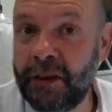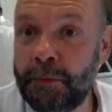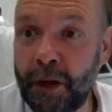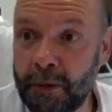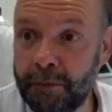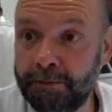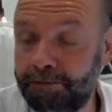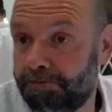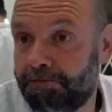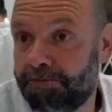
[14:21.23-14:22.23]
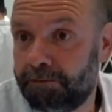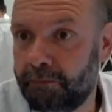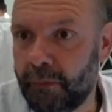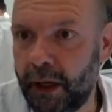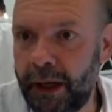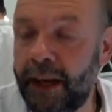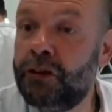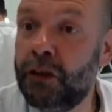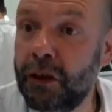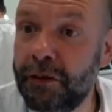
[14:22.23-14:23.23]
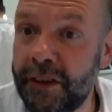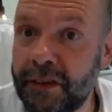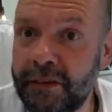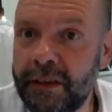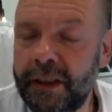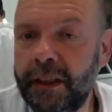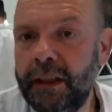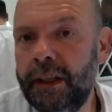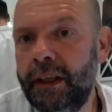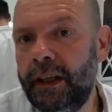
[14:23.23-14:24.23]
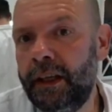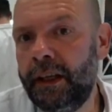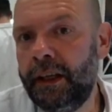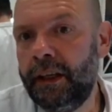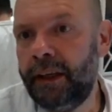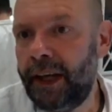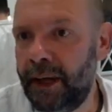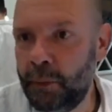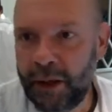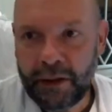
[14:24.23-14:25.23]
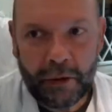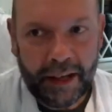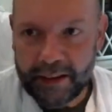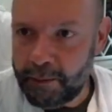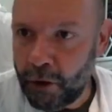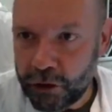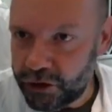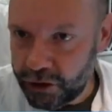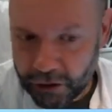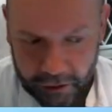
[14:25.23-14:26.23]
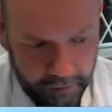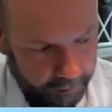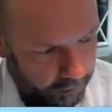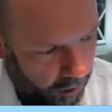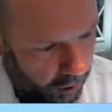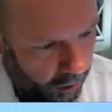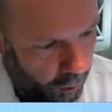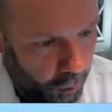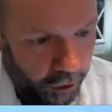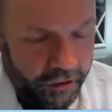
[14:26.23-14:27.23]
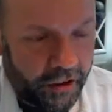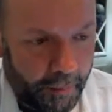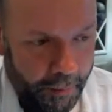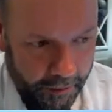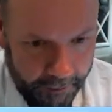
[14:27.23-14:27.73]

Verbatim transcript: the problem and solve it. Uh, and when you get emotional or worked up